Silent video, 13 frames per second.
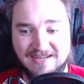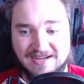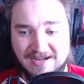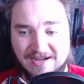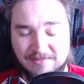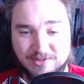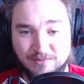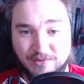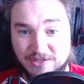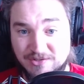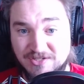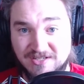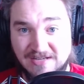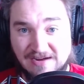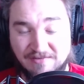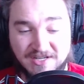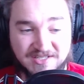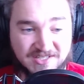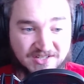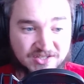So if you're interested in
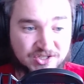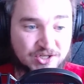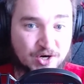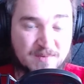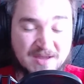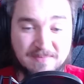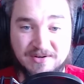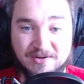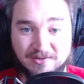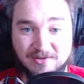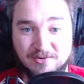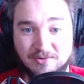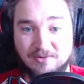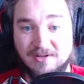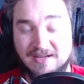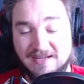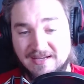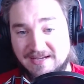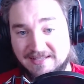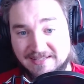advertising on the show, maybe you're a local
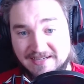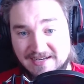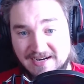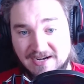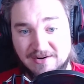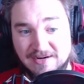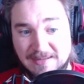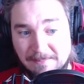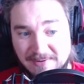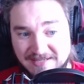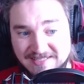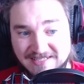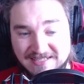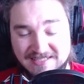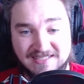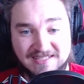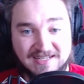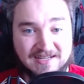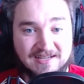Atlanta area business